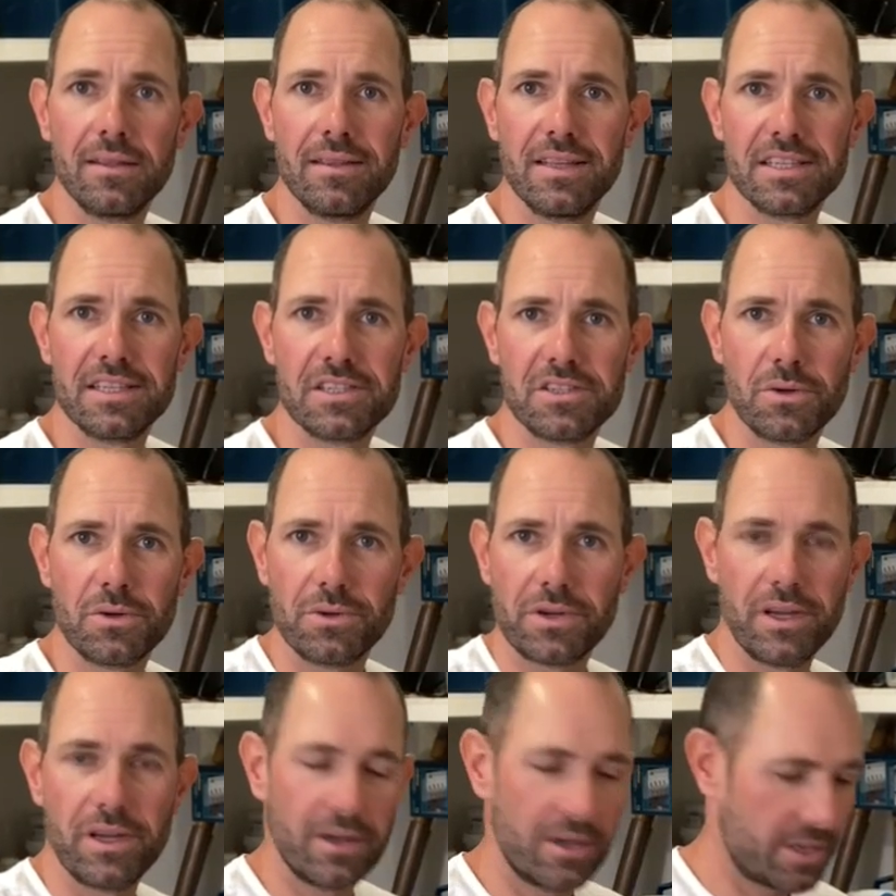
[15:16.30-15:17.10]
This is
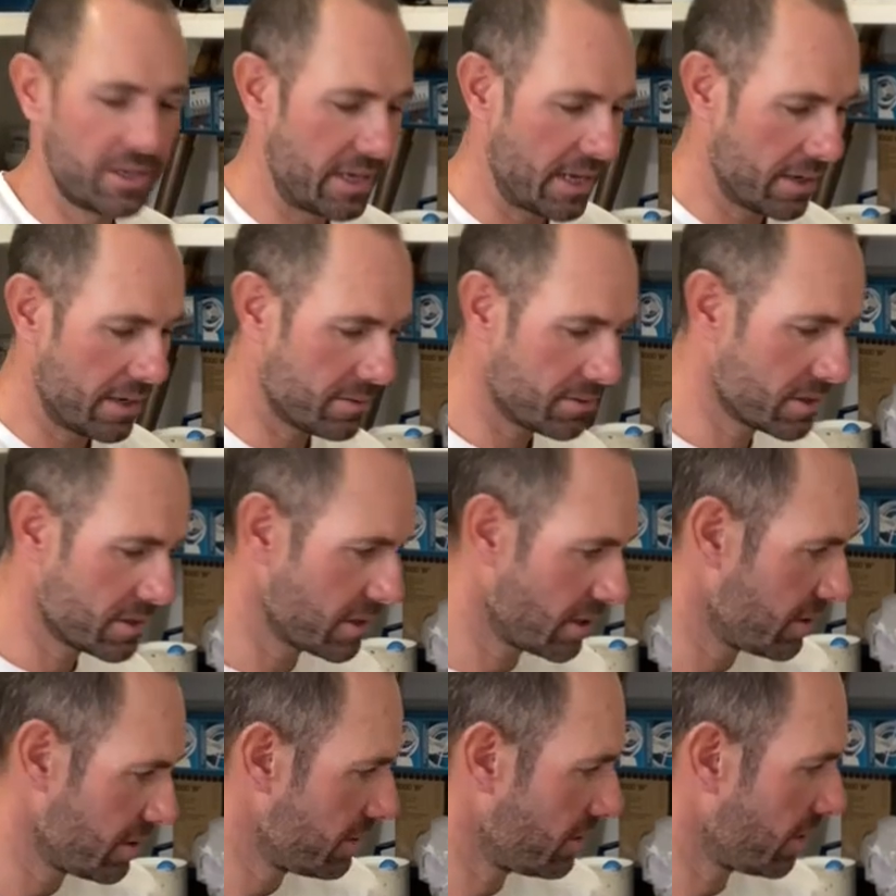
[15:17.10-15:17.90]
all cured now,
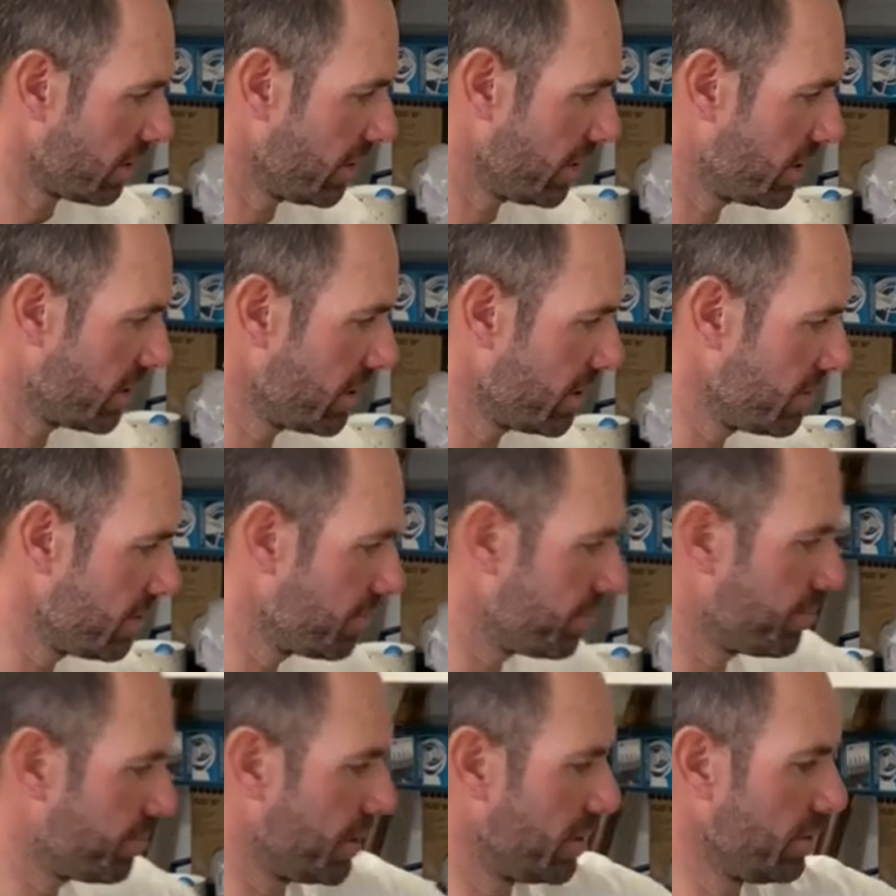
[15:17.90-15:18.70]
so I
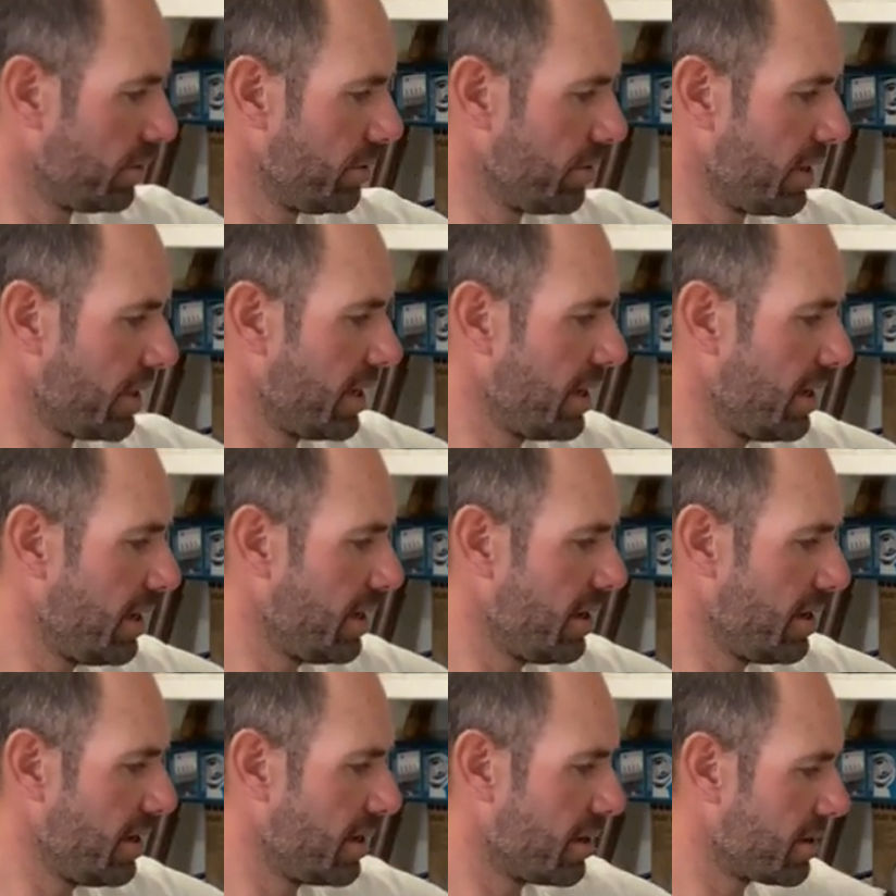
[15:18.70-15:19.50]
can pull
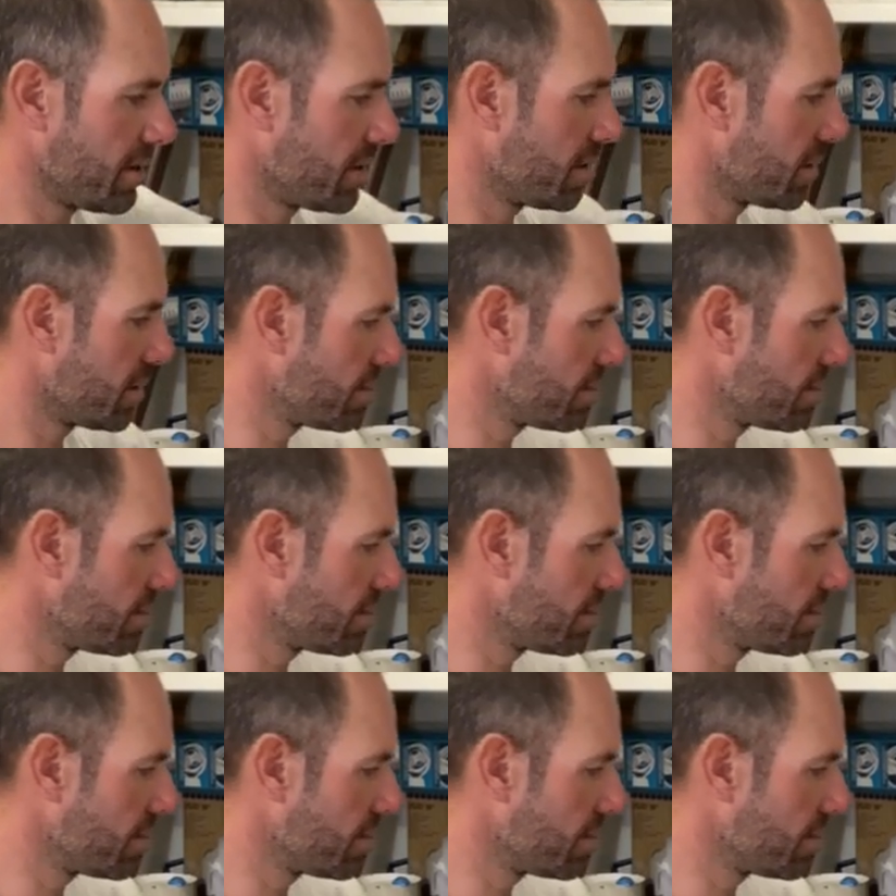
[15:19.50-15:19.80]
the